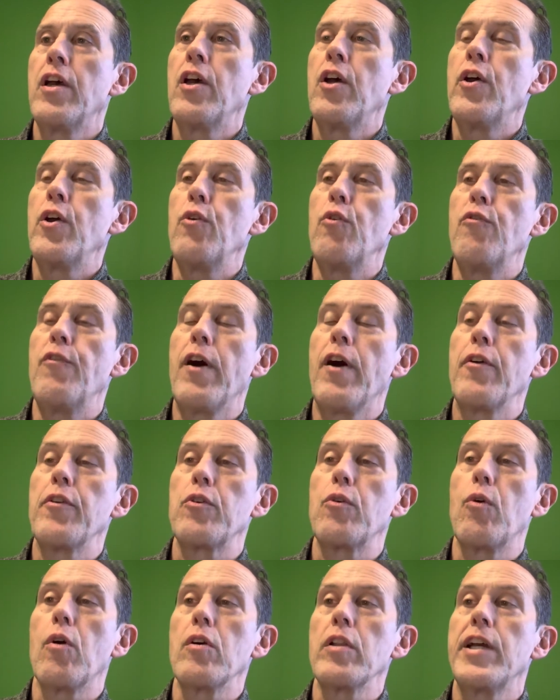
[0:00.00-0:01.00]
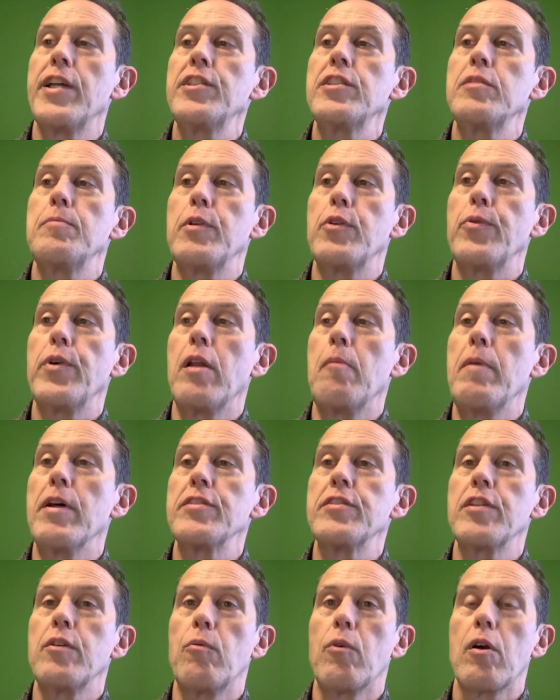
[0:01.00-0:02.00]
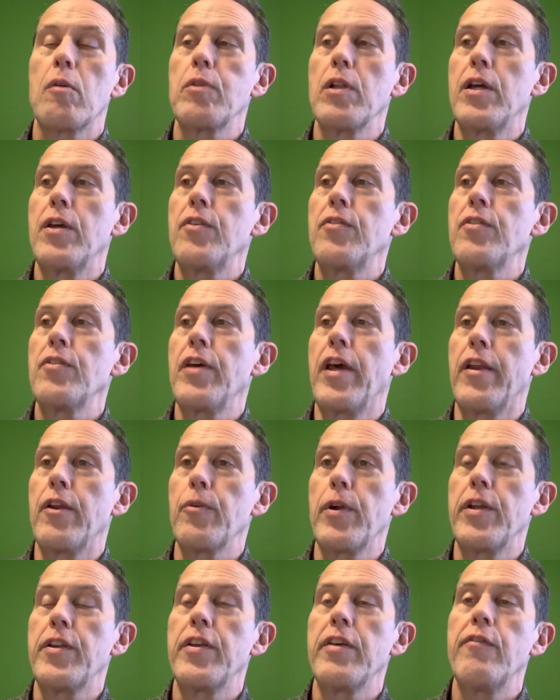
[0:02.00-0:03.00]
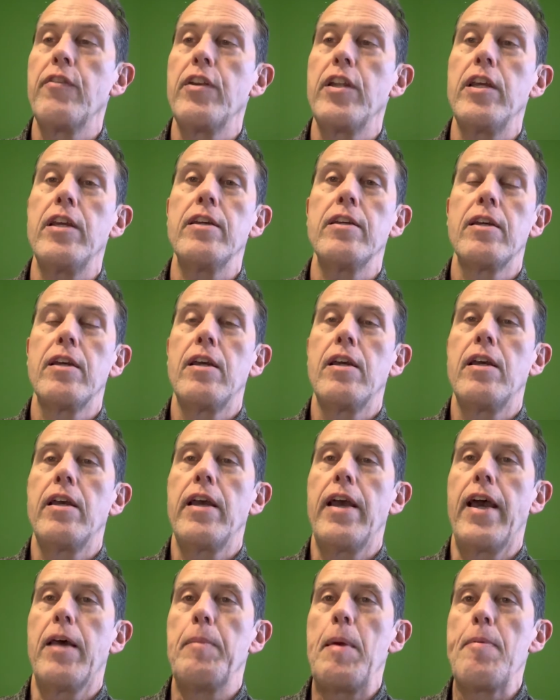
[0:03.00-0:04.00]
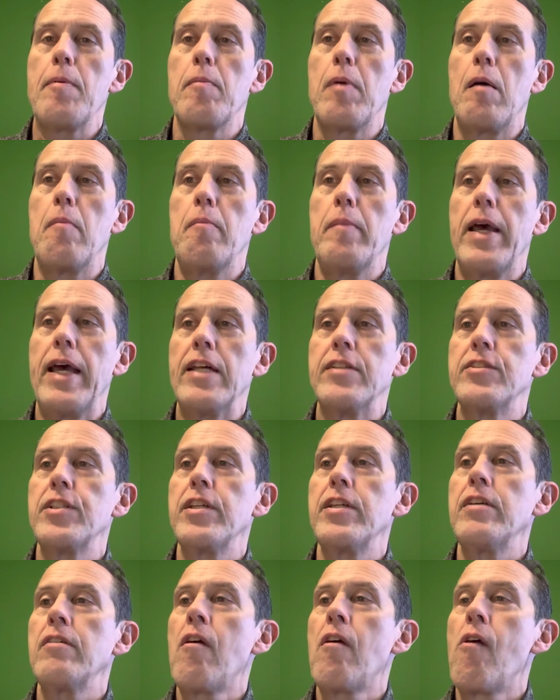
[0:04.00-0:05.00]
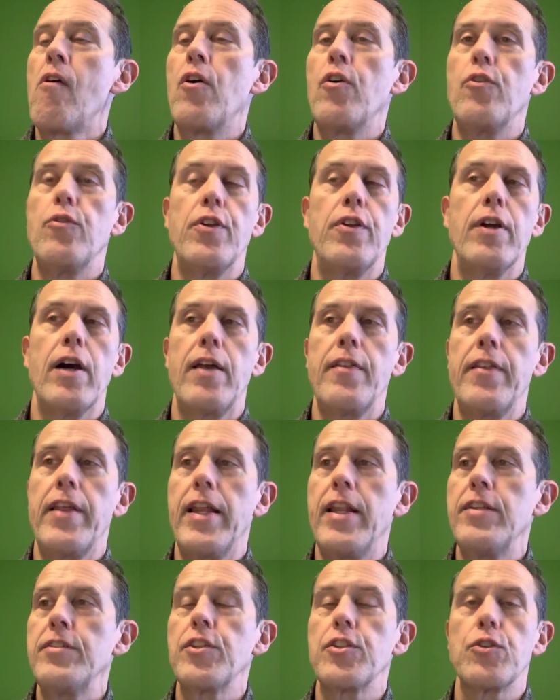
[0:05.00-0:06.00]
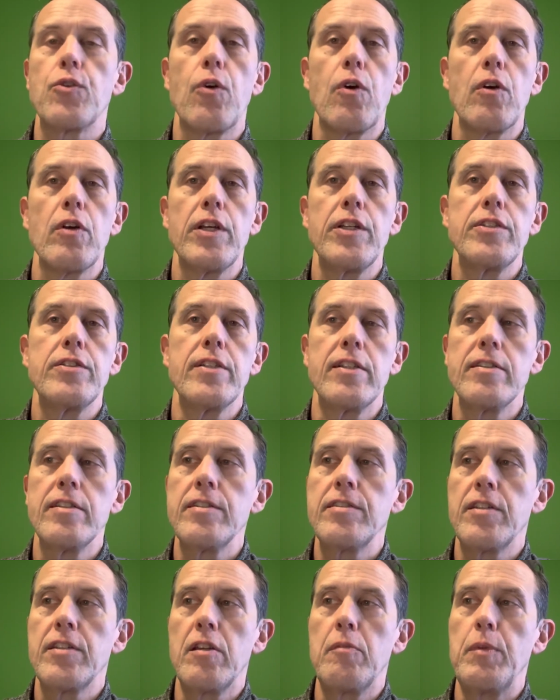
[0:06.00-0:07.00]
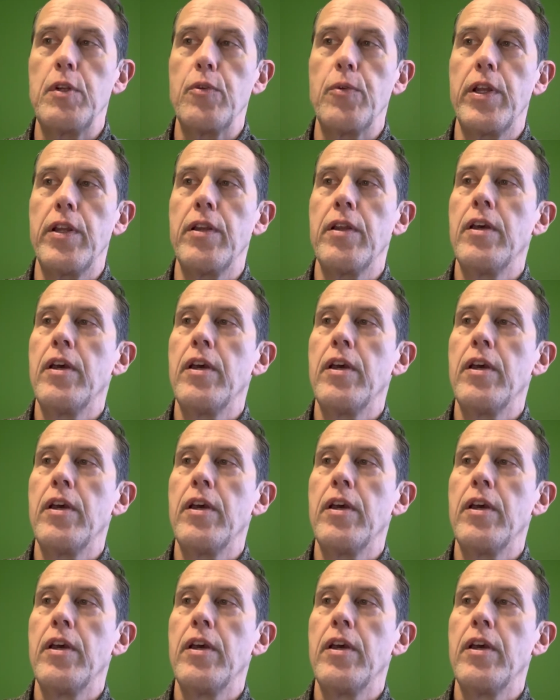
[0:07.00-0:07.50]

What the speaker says: who found a correlation between a messy workplace and creativity, and a paper by Manzi, who denied that any such correlation existed between